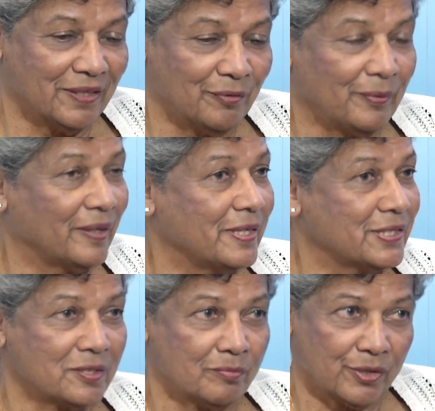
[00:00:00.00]
various
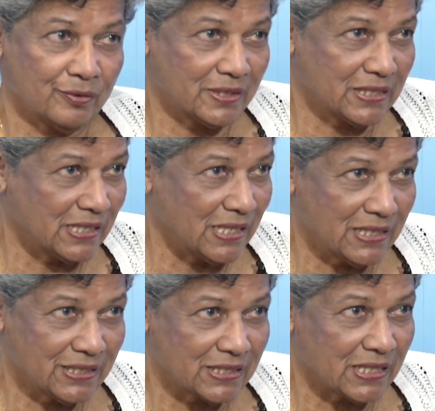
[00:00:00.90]

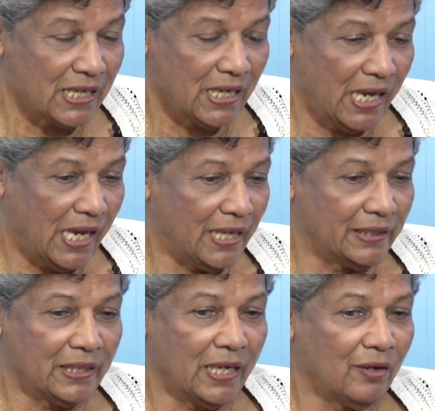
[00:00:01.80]
communities
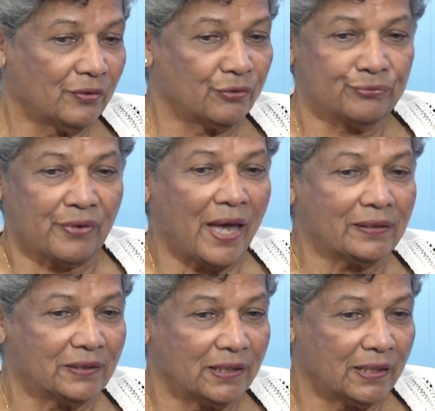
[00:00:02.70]
and how the
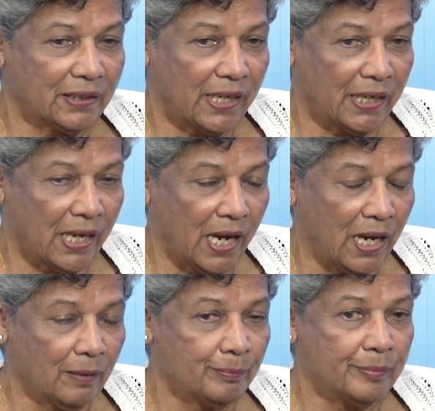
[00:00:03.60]
fact that they
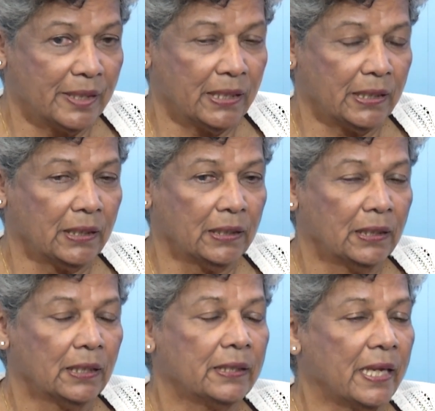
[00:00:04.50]
are being
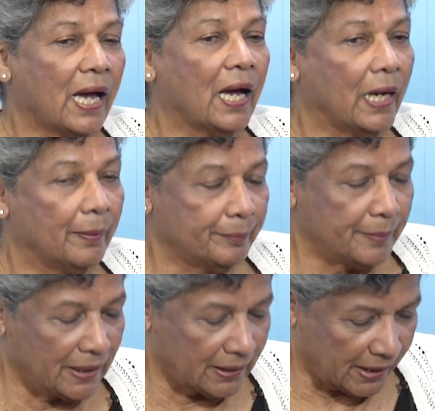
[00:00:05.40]

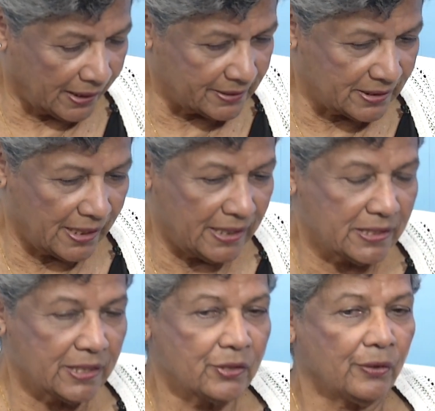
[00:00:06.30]

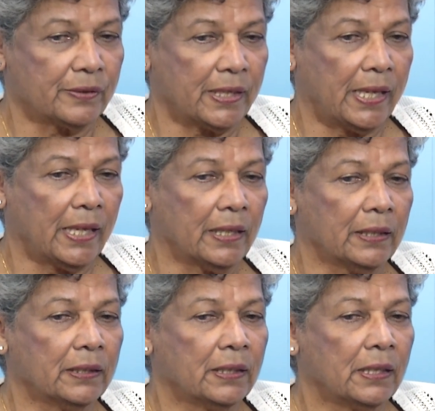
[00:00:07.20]
isolated or they are
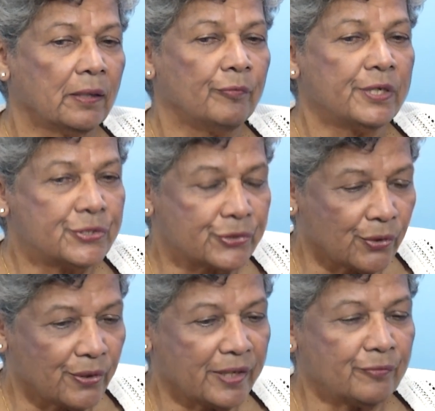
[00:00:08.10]

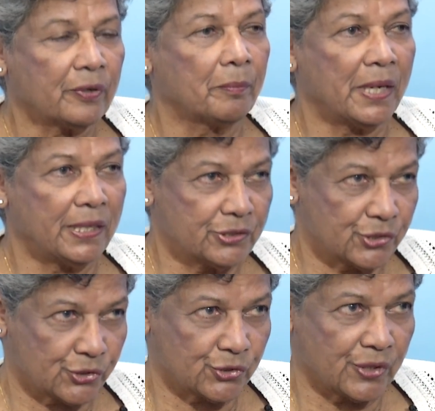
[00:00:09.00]
withdrawing from
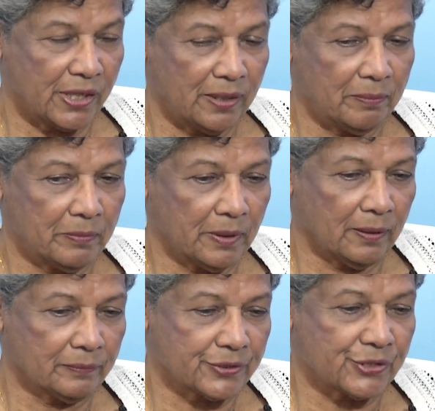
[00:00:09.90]
mainstream
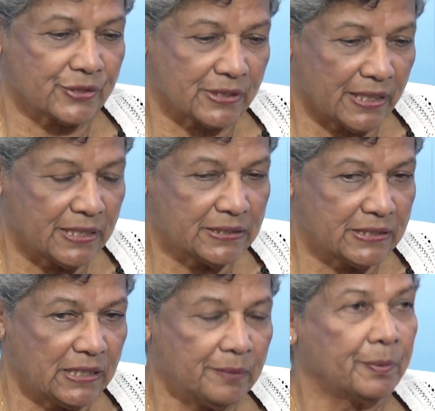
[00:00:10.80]

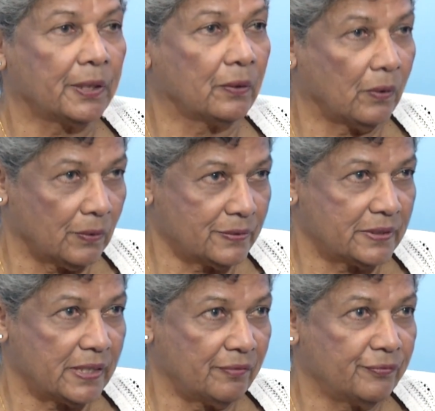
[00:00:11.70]
society because
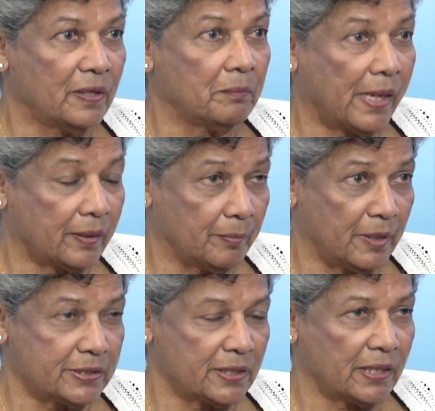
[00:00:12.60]
they feel
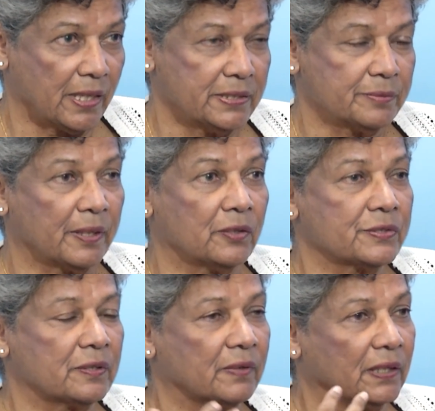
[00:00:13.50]
marginalized because
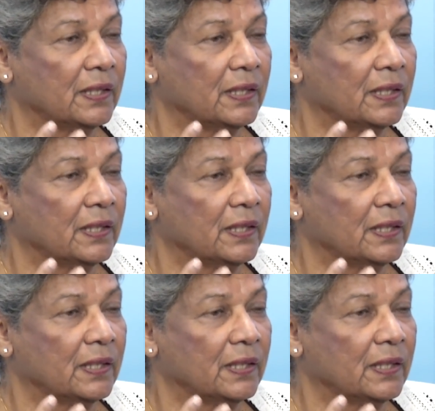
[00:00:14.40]
of the